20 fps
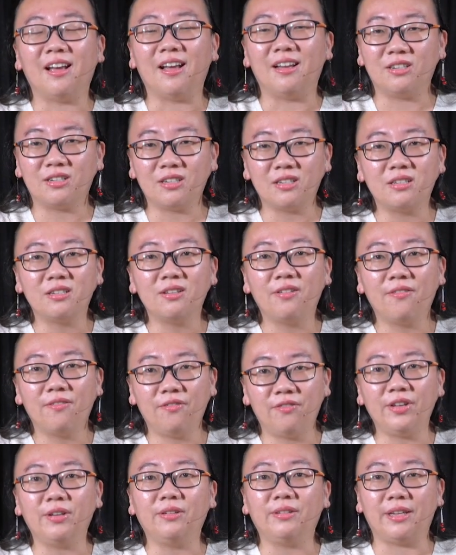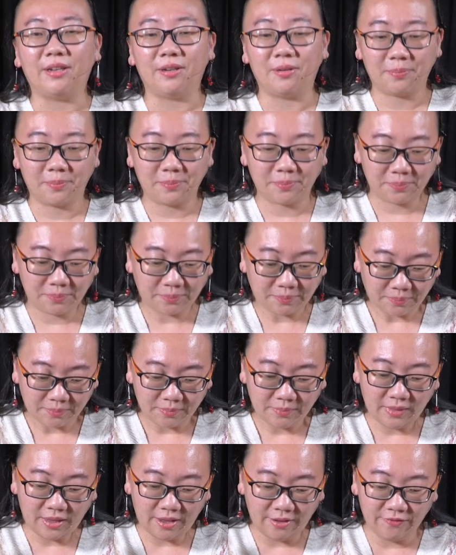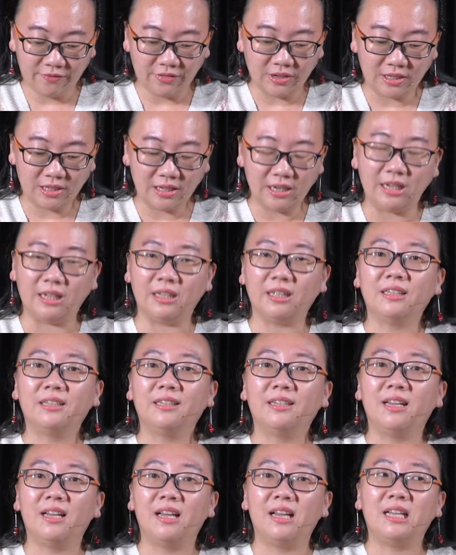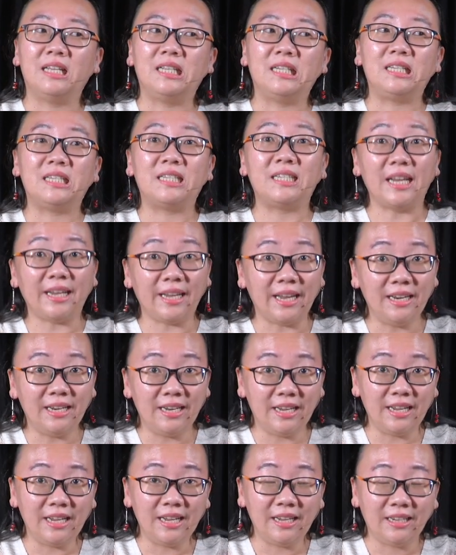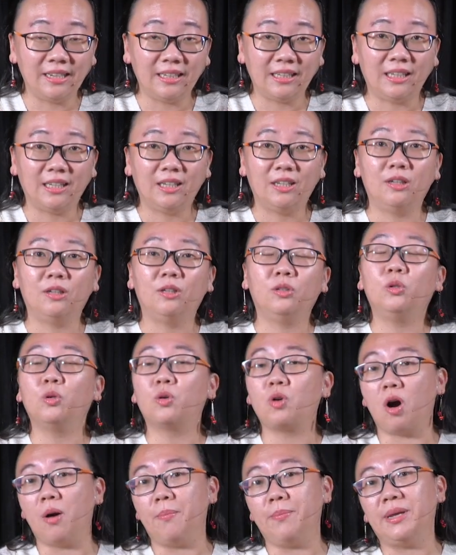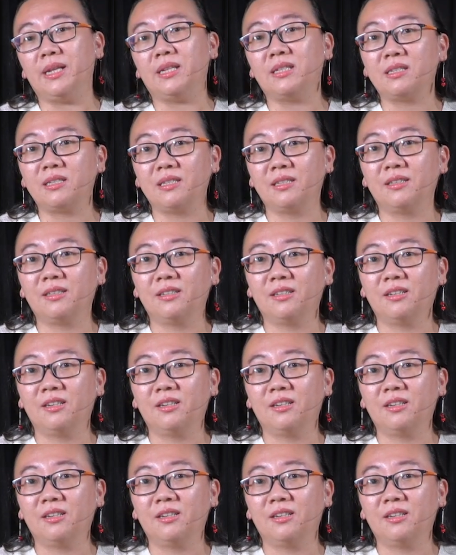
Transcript: And just feel it. Firstly. Secondly, to commit.